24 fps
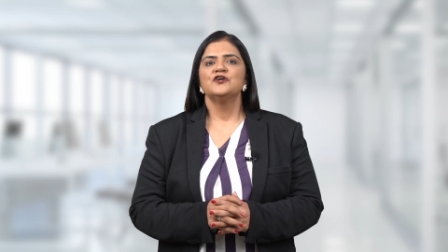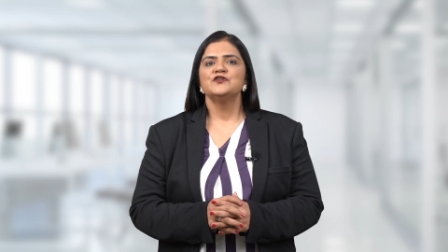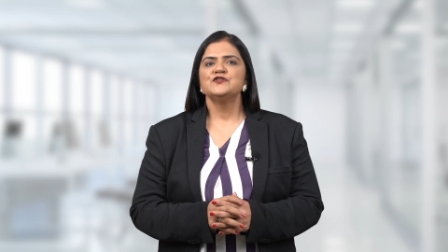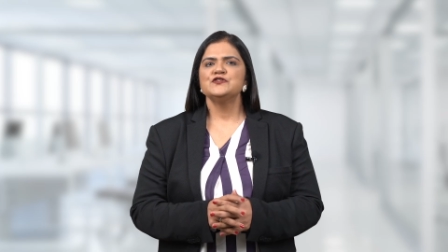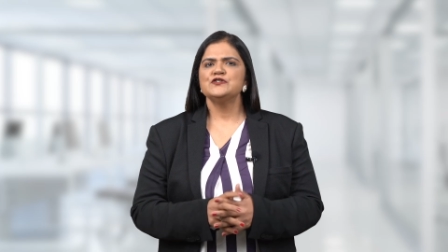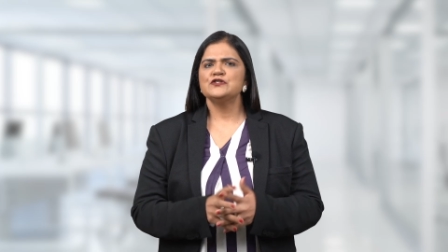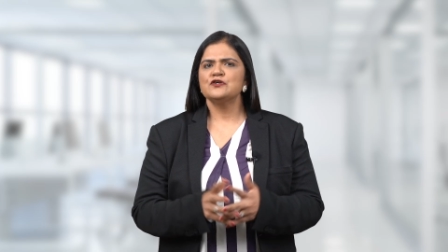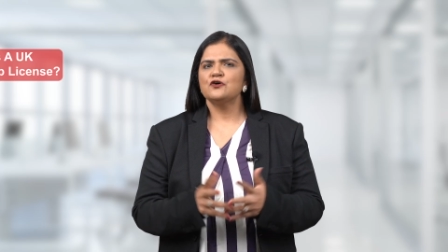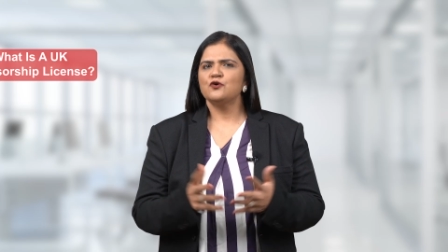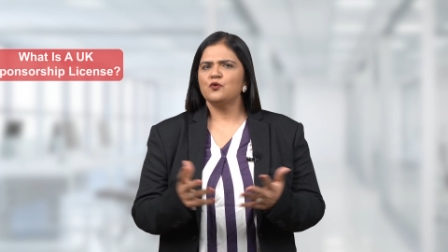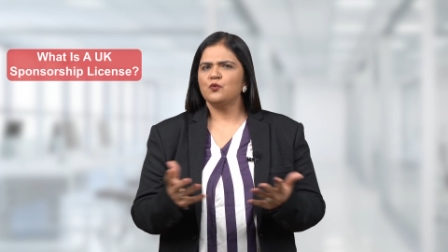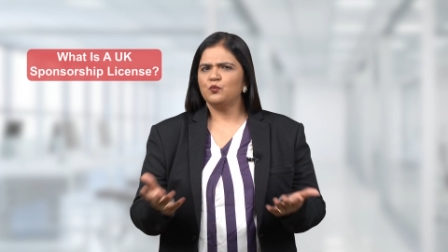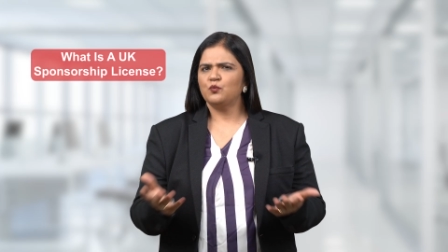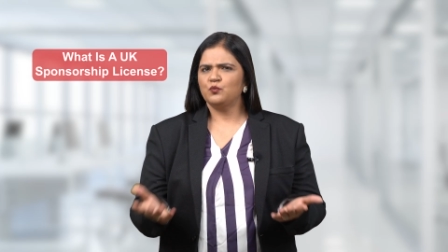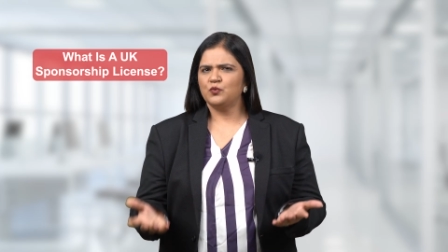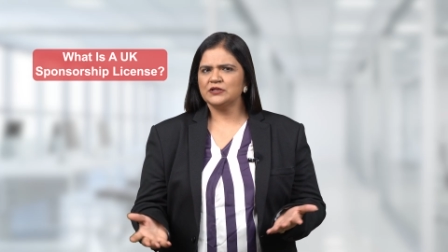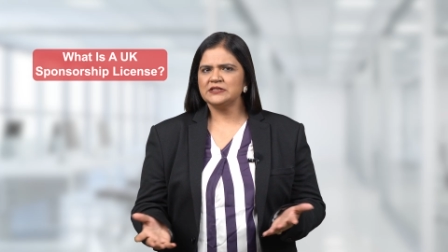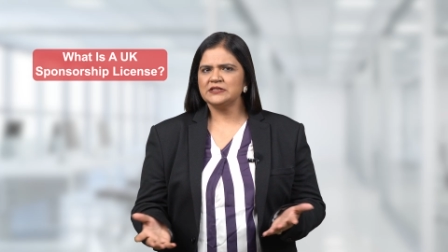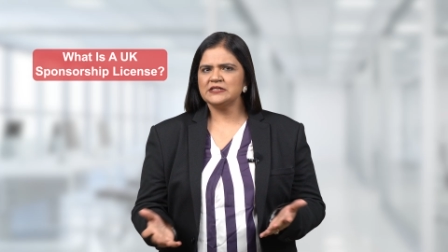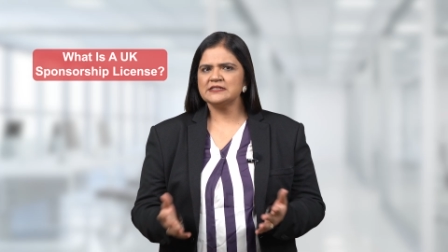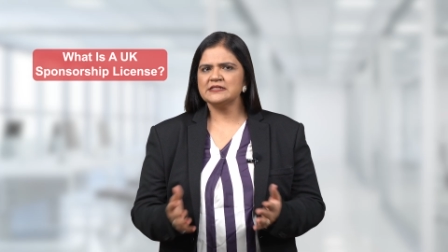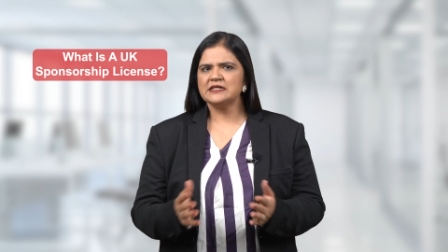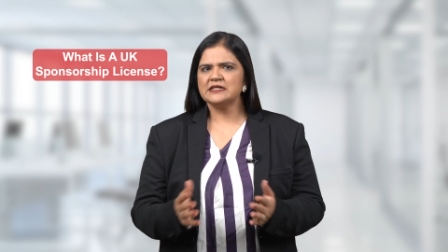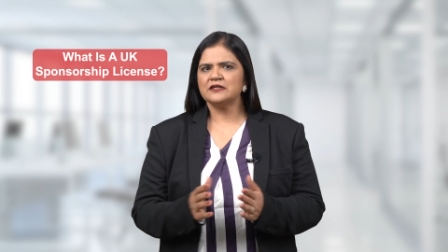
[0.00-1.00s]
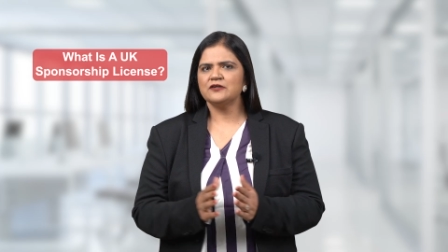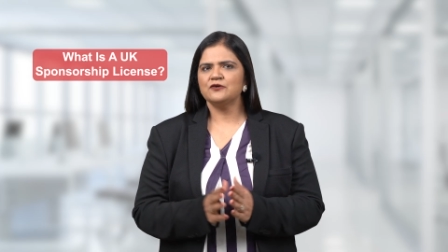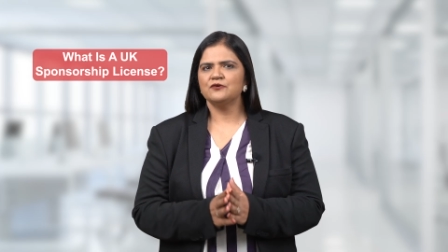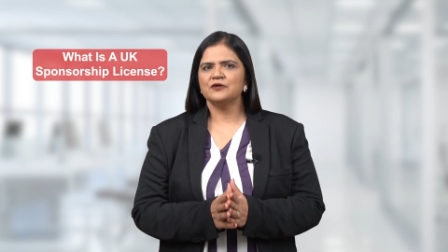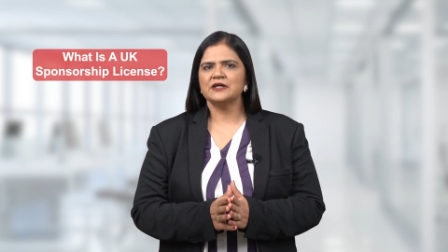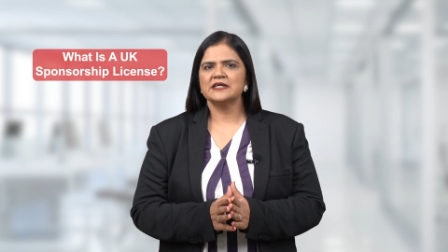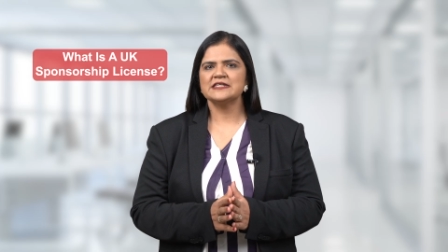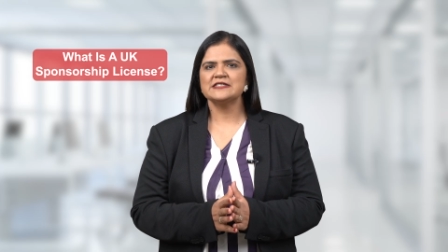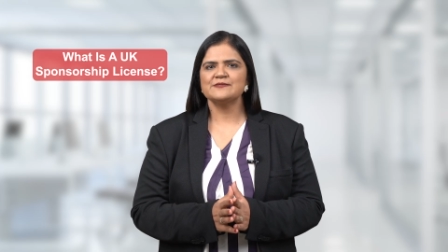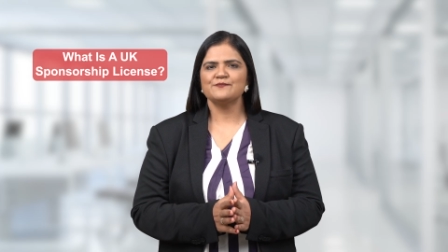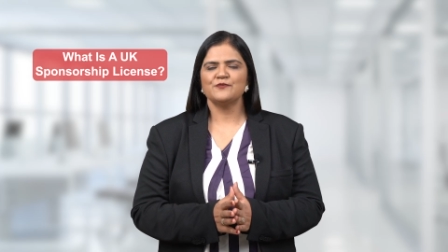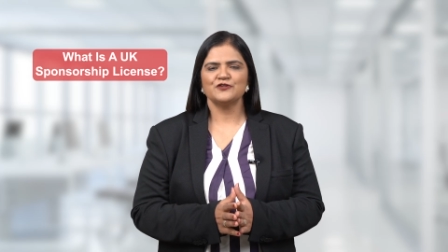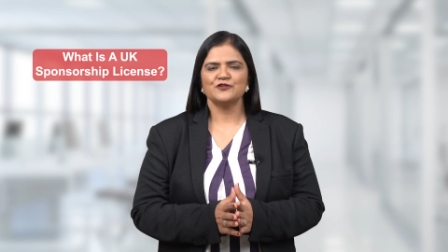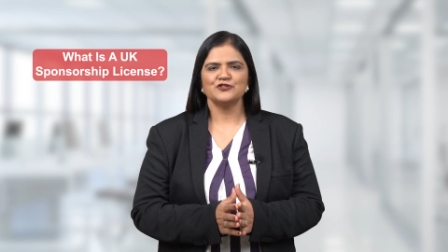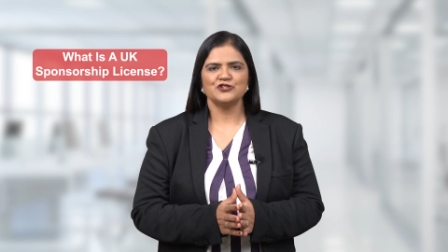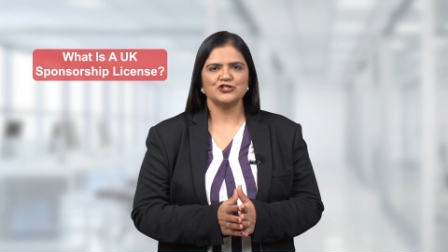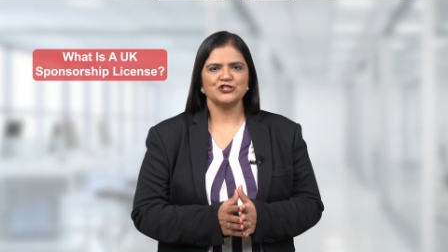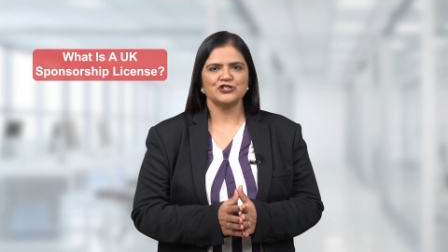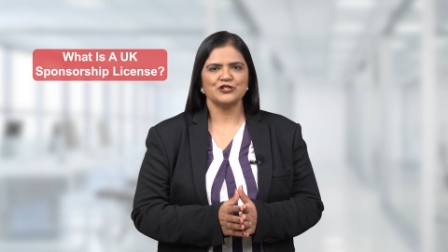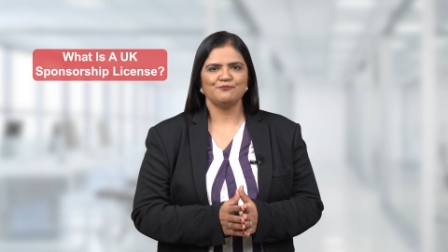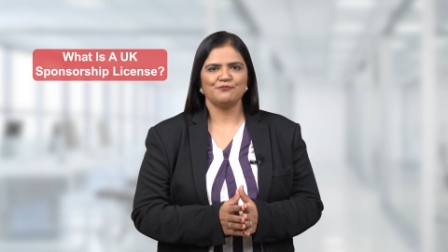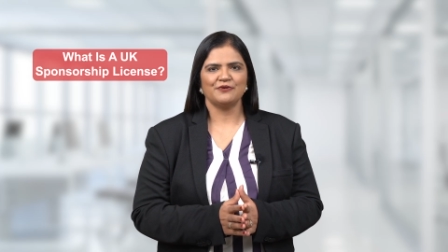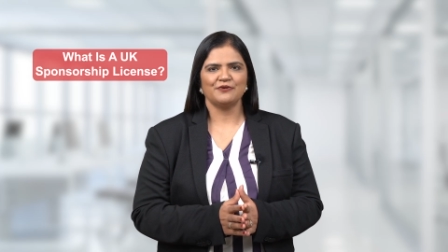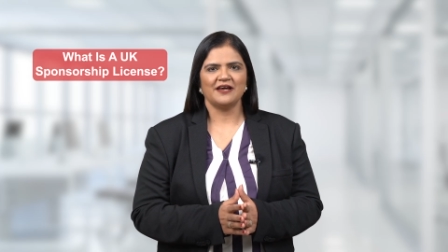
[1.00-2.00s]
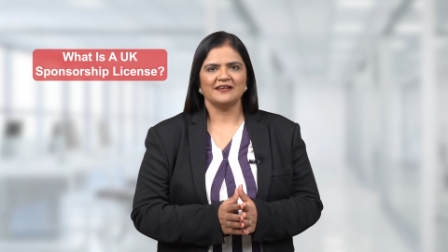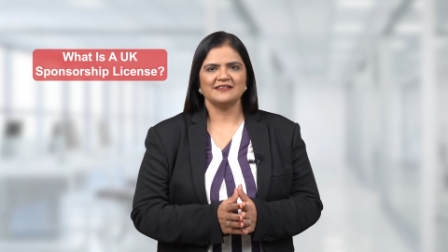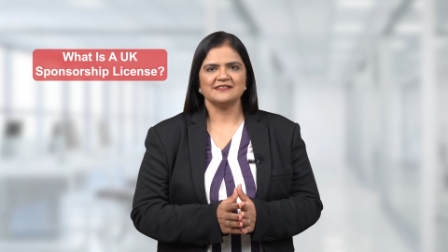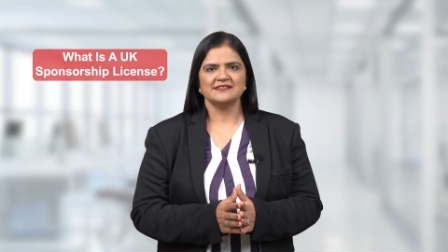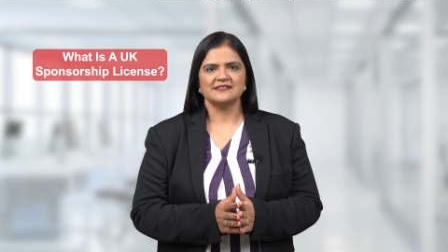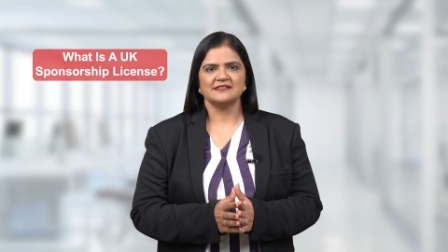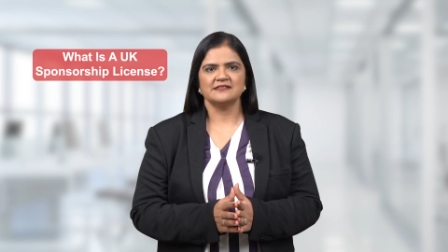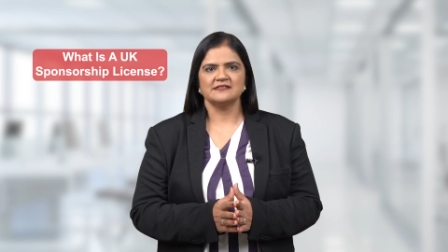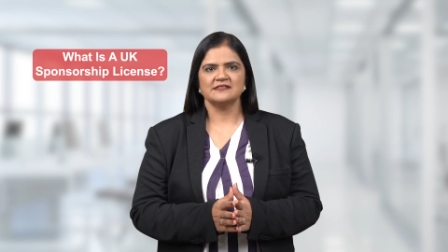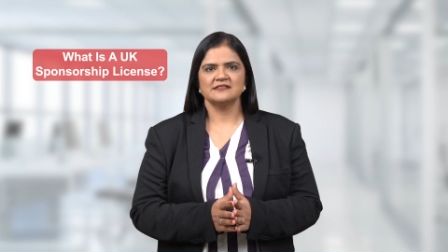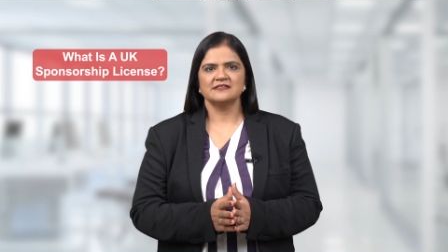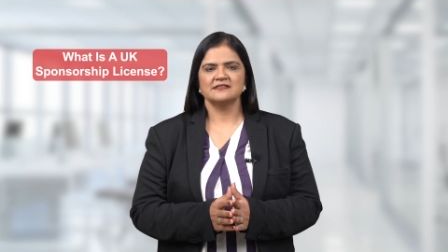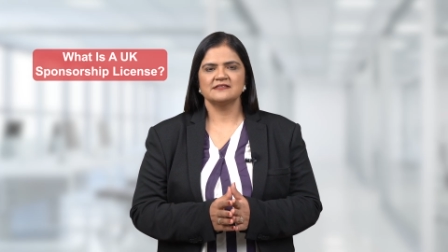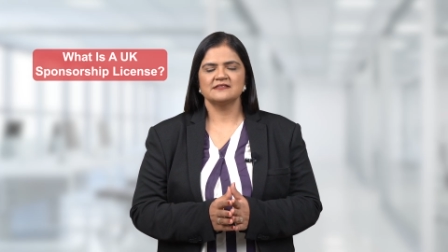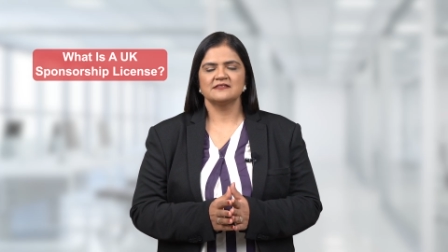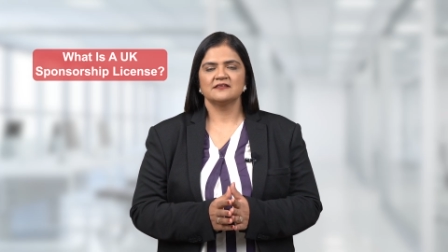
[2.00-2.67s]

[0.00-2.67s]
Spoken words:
So what is a UK sponsorship license?